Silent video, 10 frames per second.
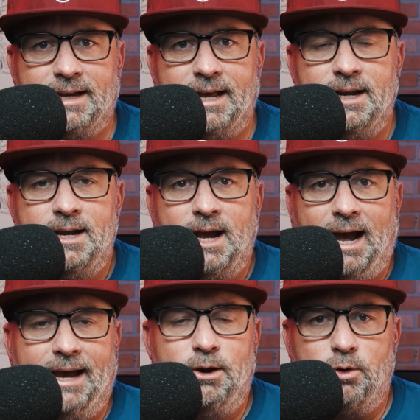that.
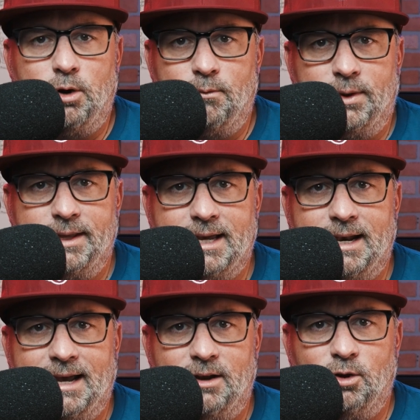I don't know of one that can
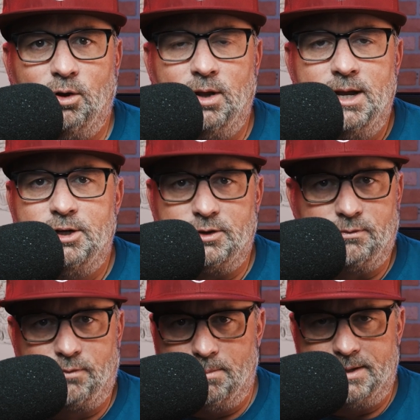handle
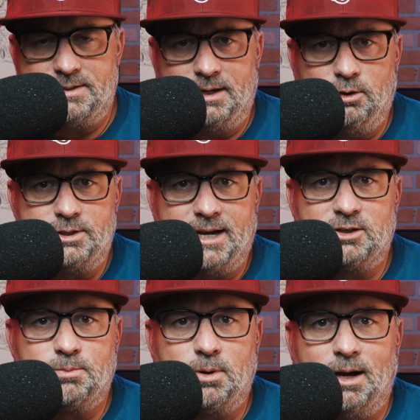just from a single
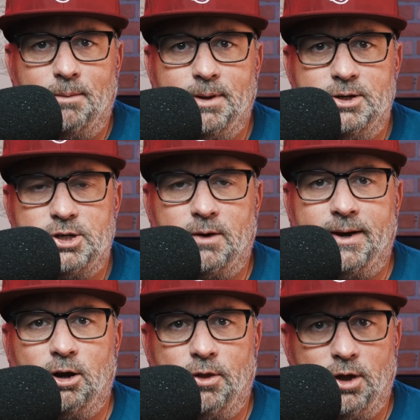text prompt,
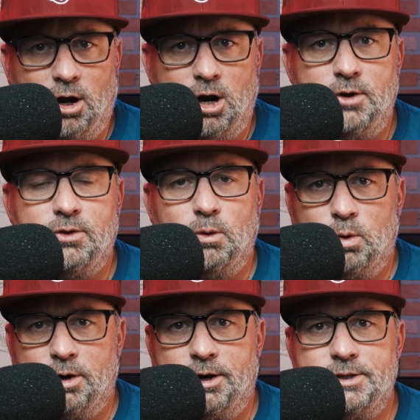generating all the art, the
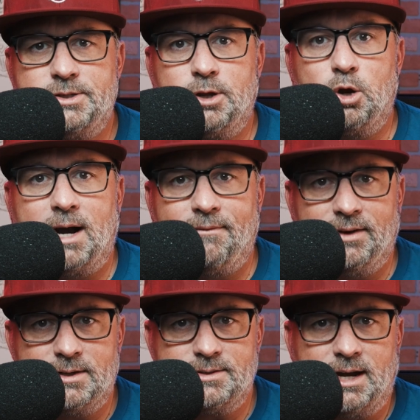words, the
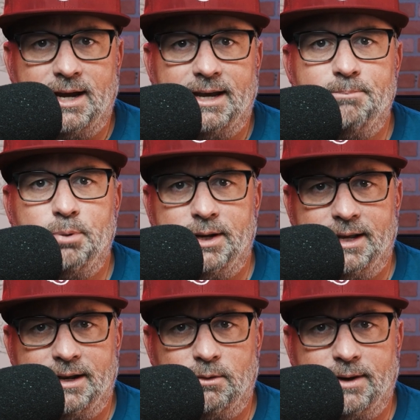graphic design, putting
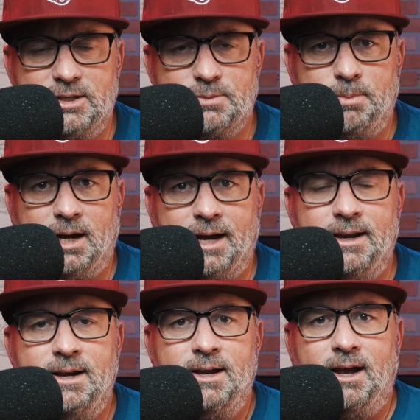it in the right
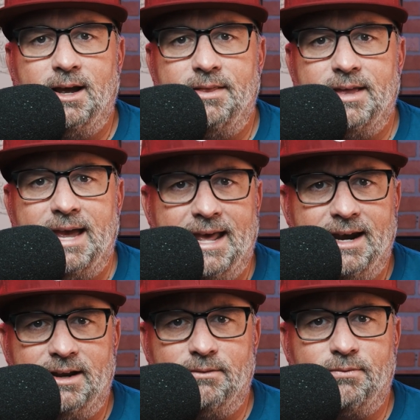spot, the
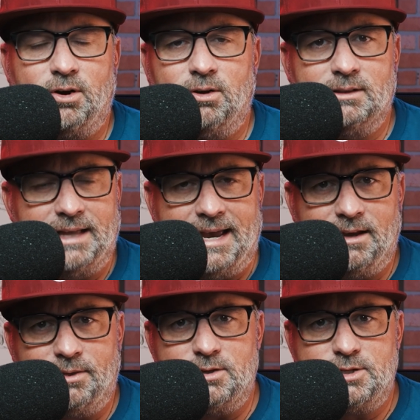editing for
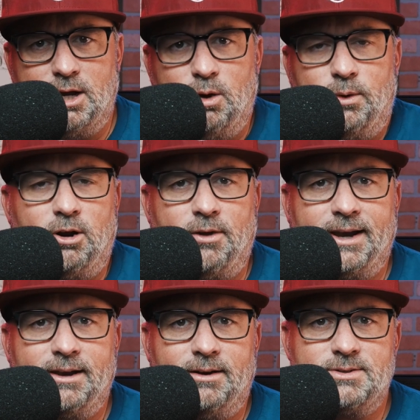length and tone and all
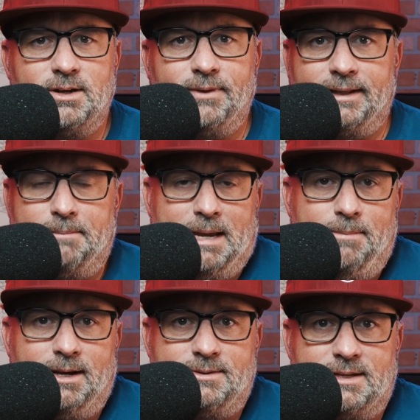that kind of stuff like that.
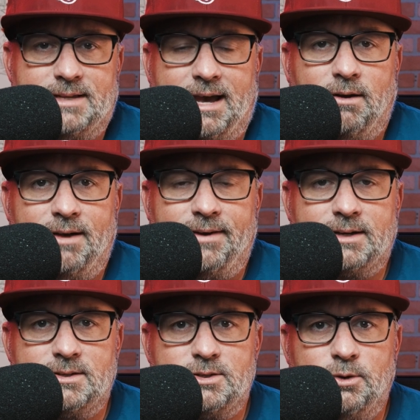Maybe it exists. I don't have
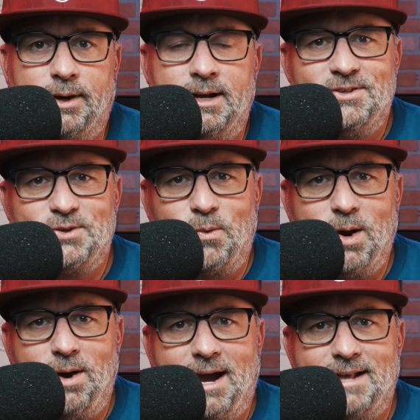access to it. So
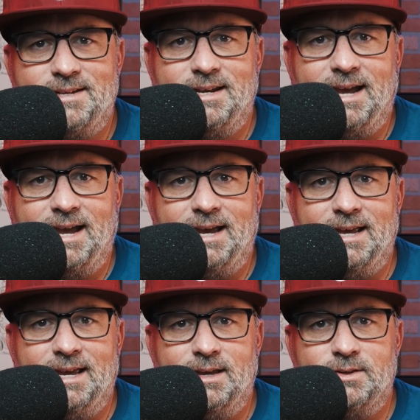where we're at today
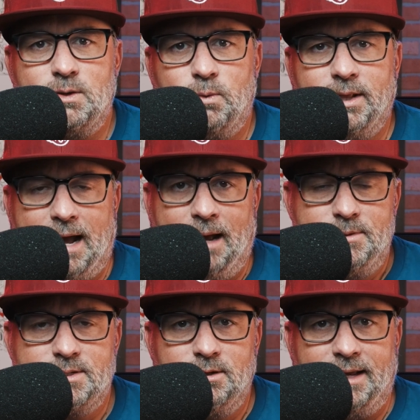is really, I'm
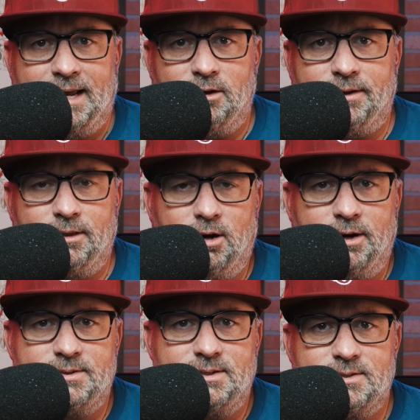still handling, the
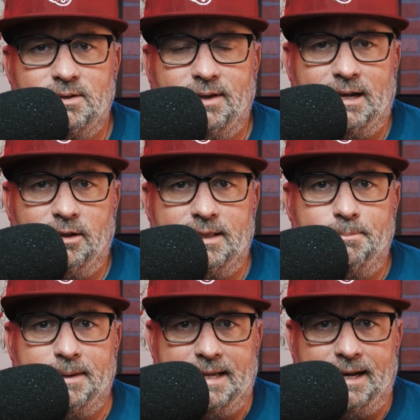artist is still handling the
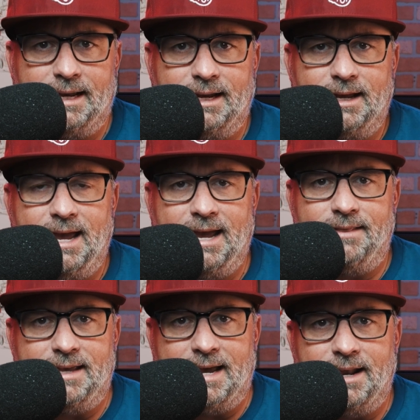beginning
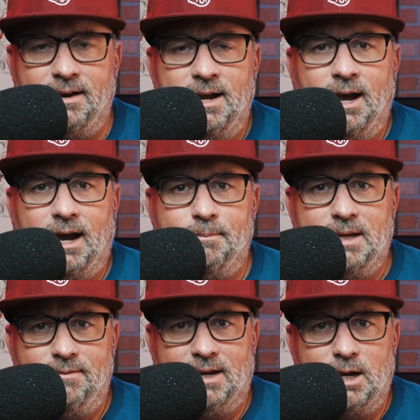and the end. I'm
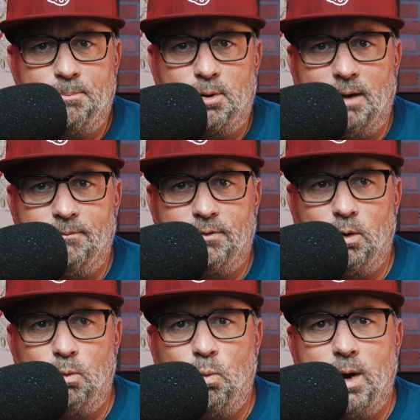giving it a prompt
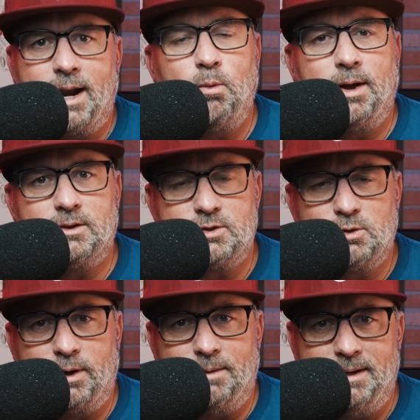for what I want the
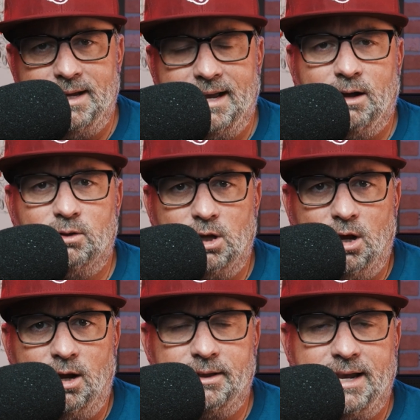story to be, how
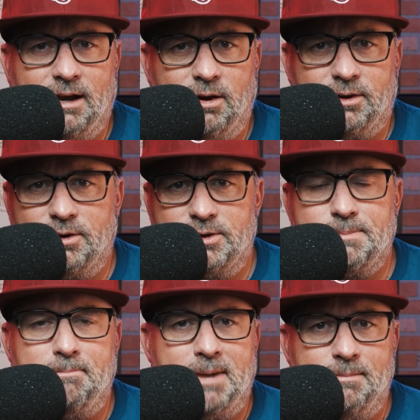long,
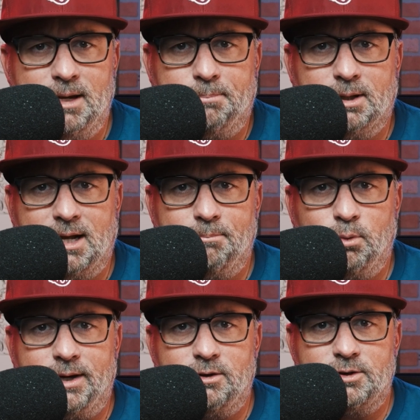characters, maybe a plot
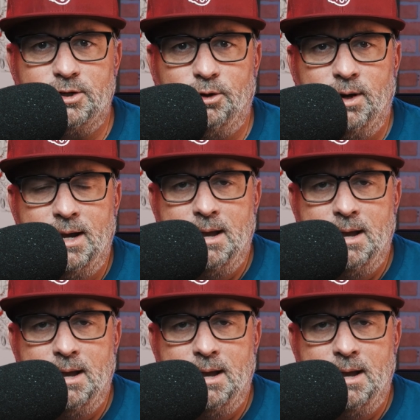point or two.